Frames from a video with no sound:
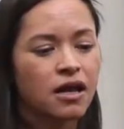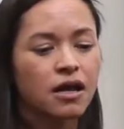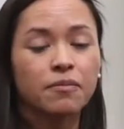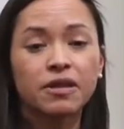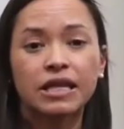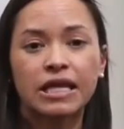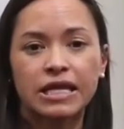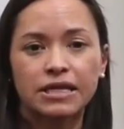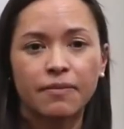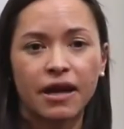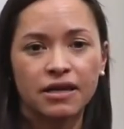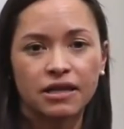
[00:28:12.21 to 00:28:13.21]
completely
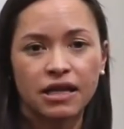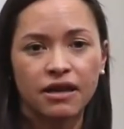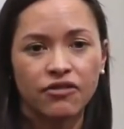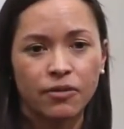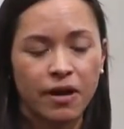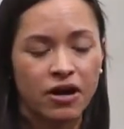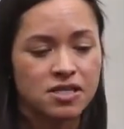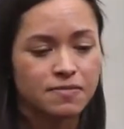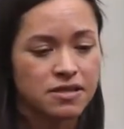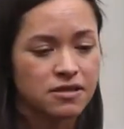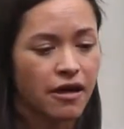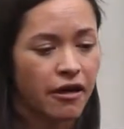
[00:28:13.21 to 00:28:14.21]
independently of their parents'
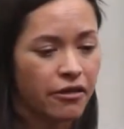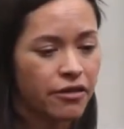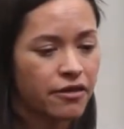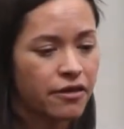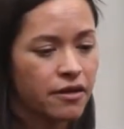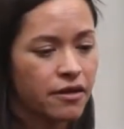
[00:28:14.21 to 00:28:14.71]
mental health.